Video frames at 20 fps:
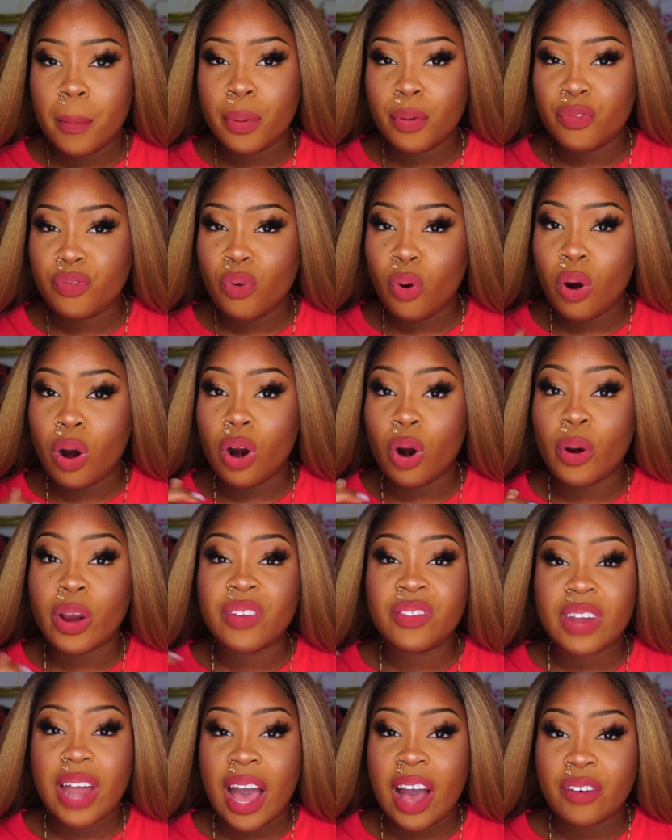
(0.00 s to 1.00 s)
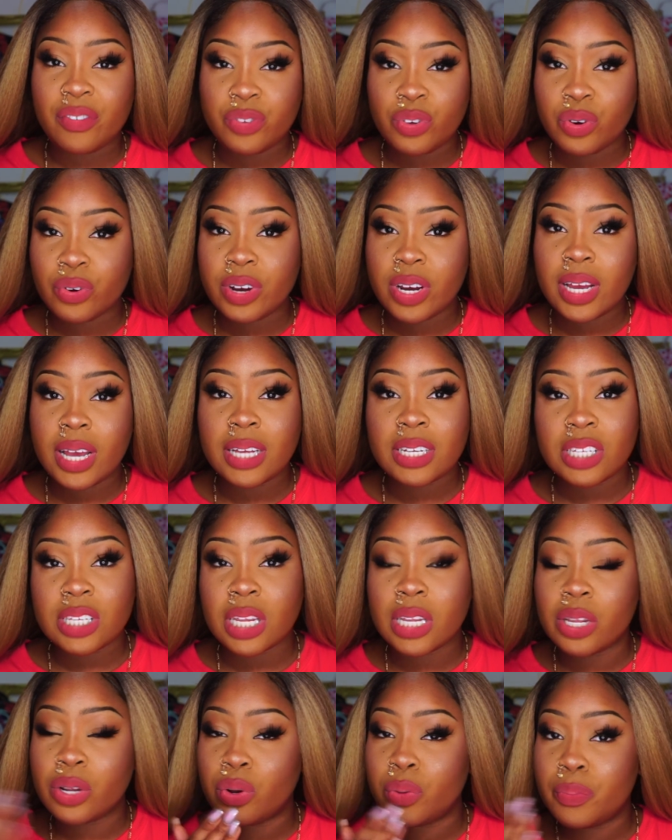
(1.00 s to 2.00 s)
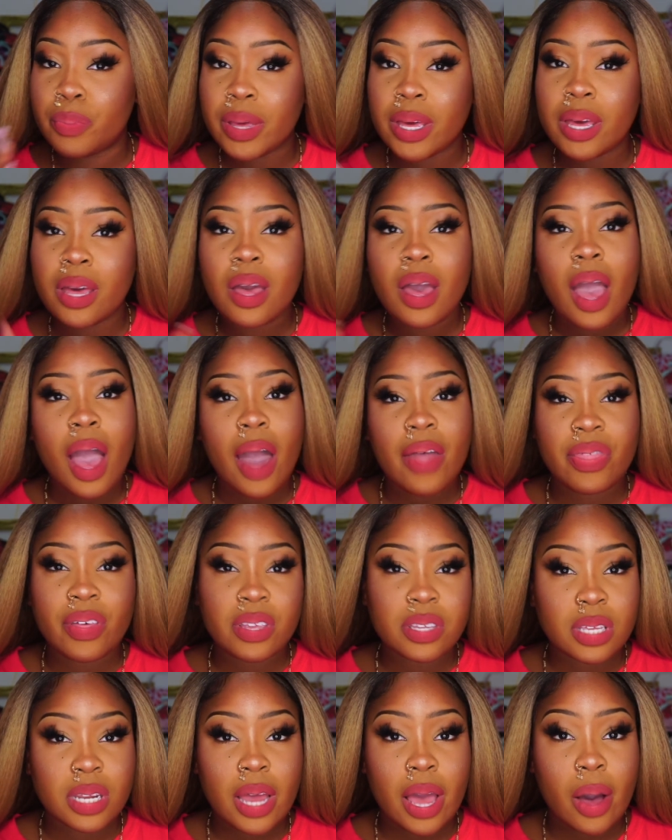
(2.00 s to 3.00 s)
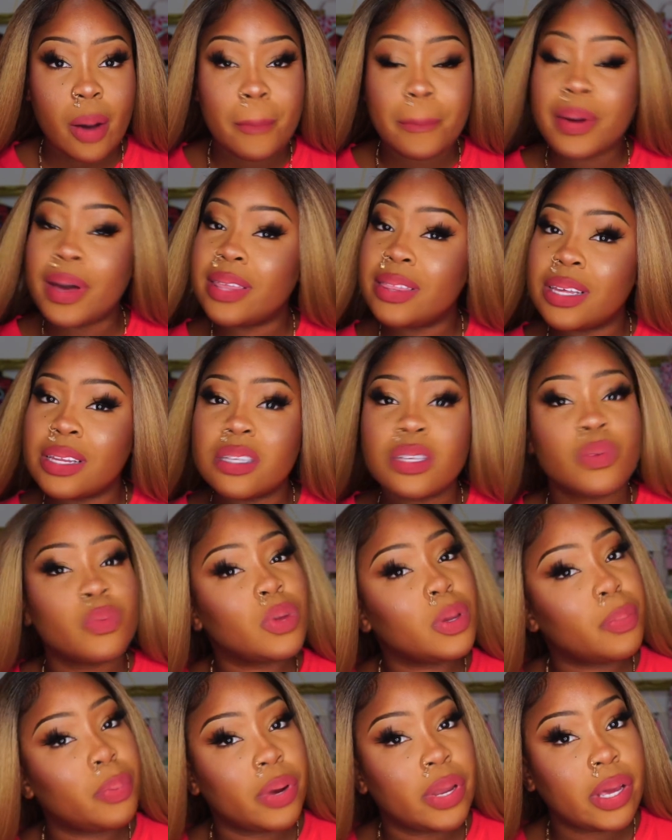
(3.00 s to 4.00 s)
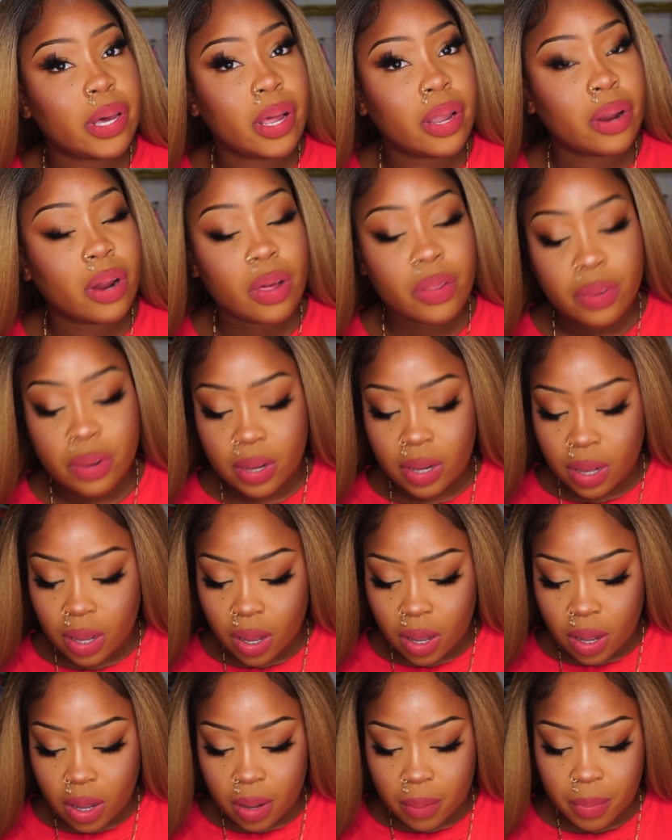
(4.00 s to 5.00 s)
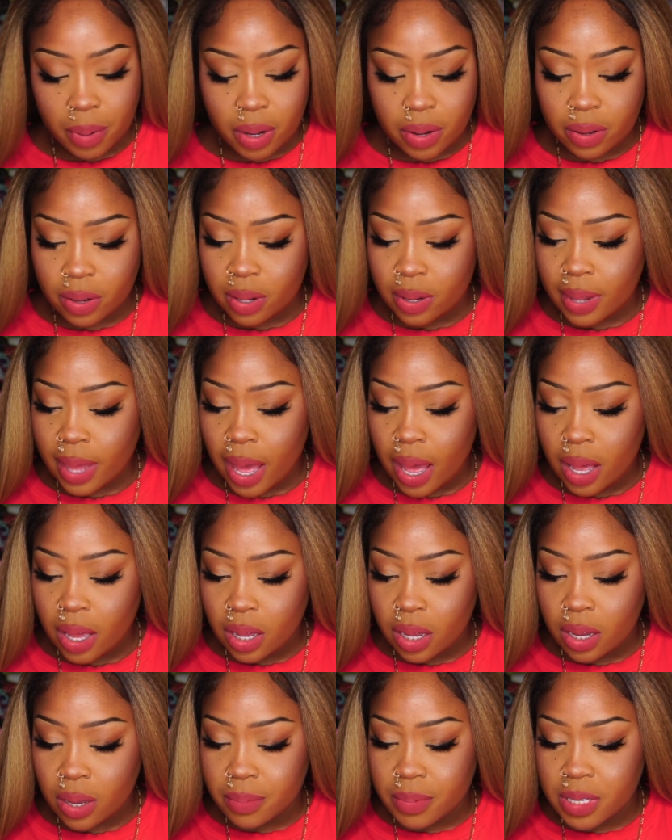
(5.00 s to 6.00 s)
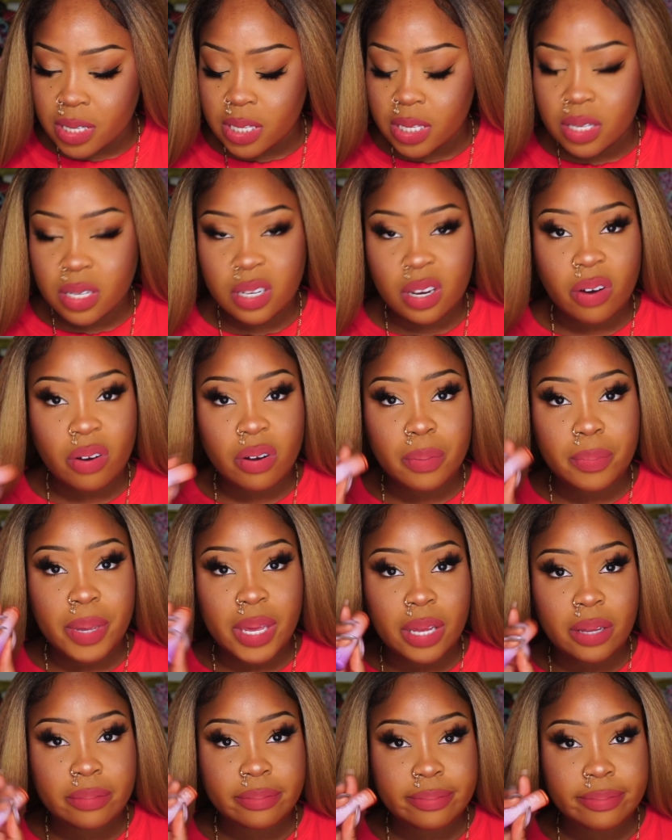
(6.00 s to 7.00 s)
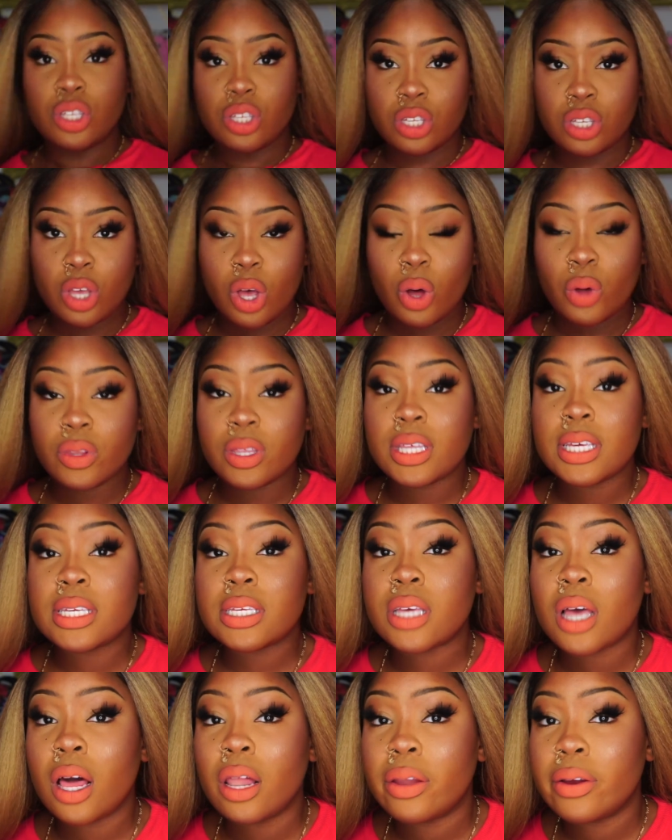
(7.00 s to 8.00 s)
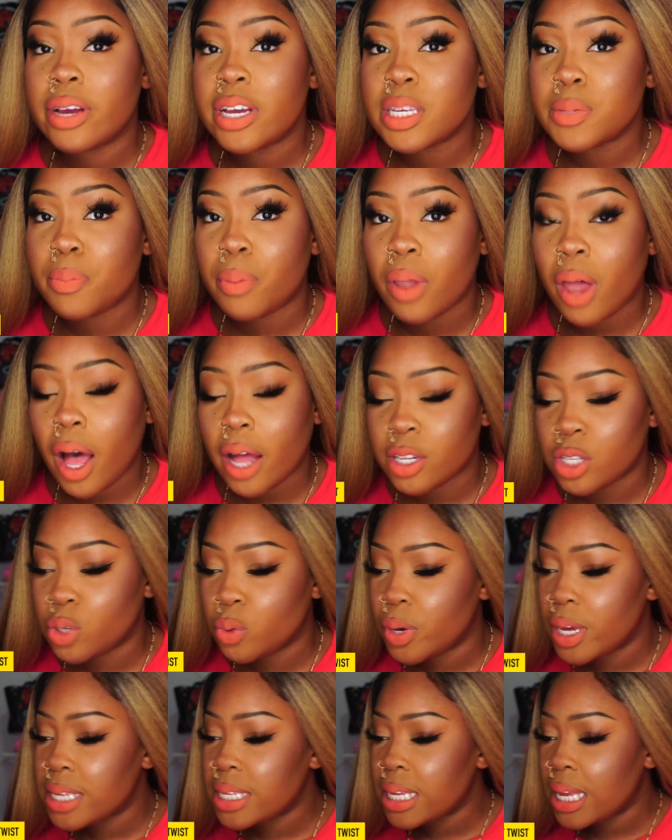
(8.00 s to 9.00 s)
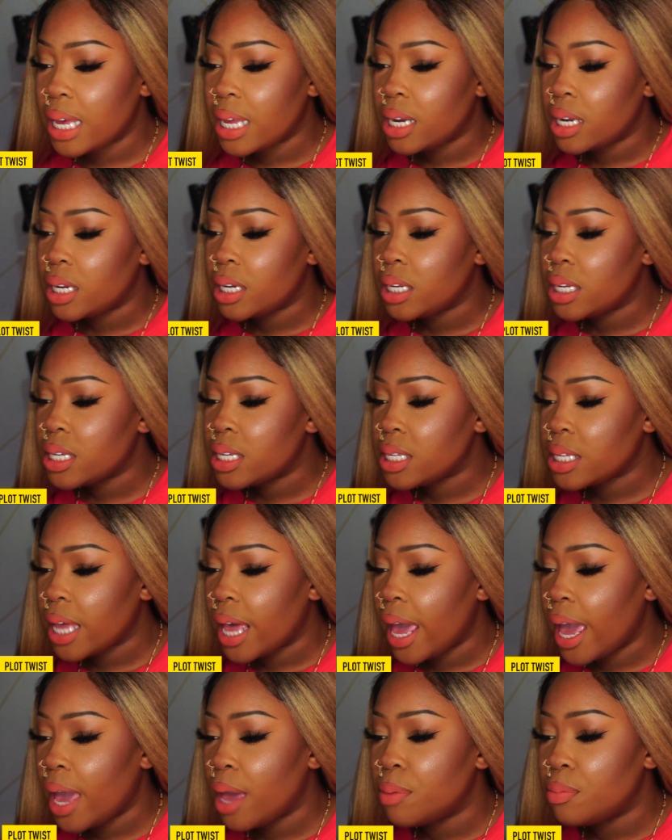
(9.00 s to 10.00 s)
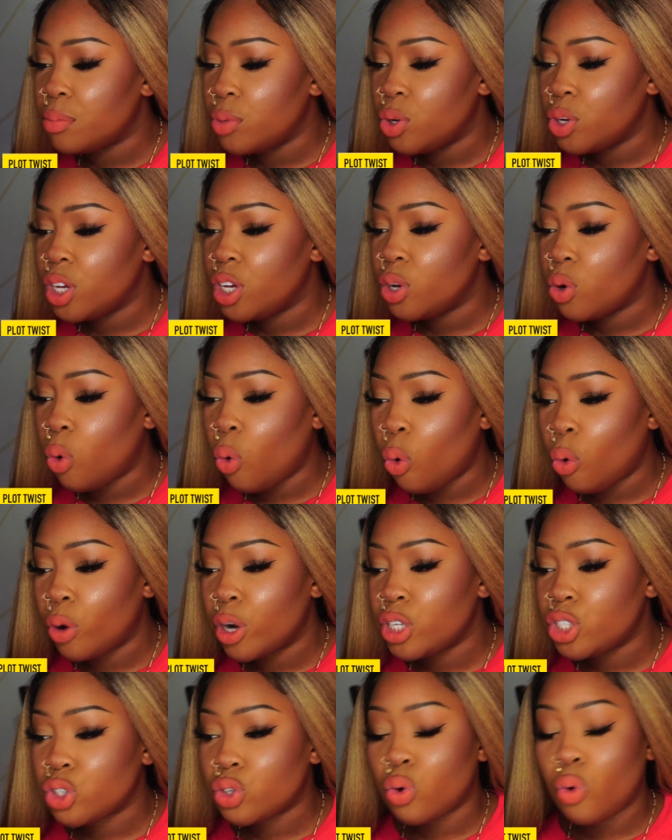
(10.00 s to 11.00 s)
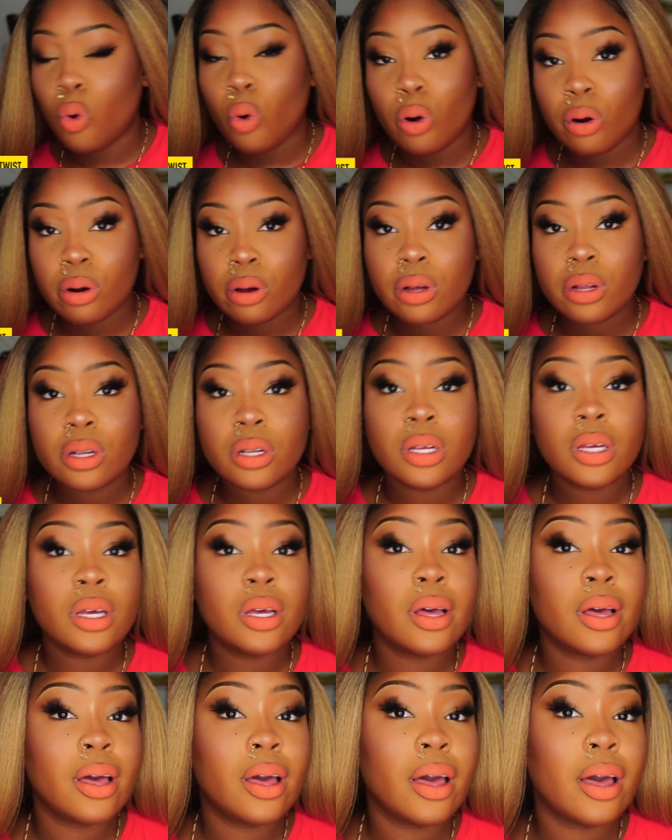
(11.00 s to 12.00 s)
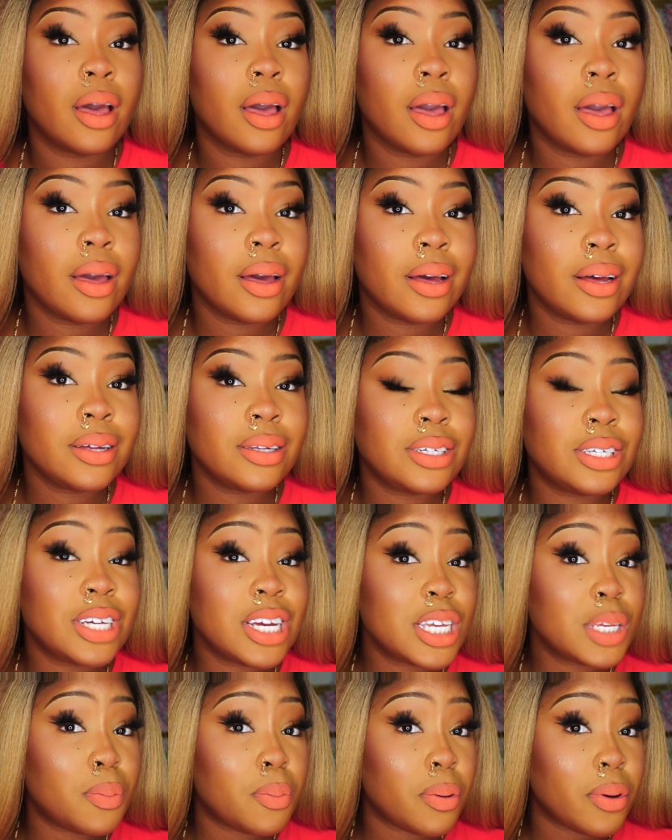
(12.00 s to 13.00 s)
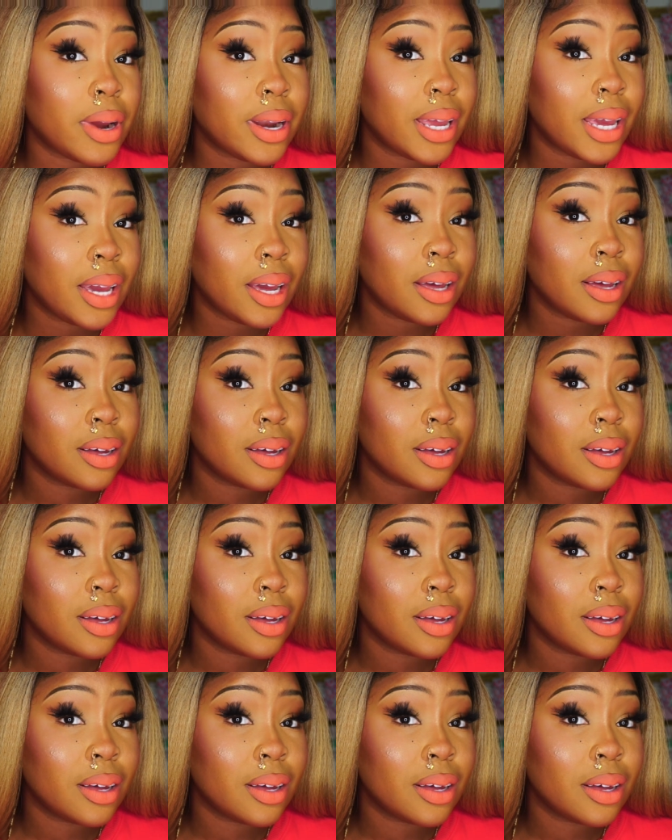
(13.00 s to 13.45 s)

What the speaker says: before or even after it, just a little bit, I think is gonna help. But I think that's a really pretty color. Other than that, this is Dare to Be. So this color is Plot Twist, and it is a muted orange coral, and she's pretty.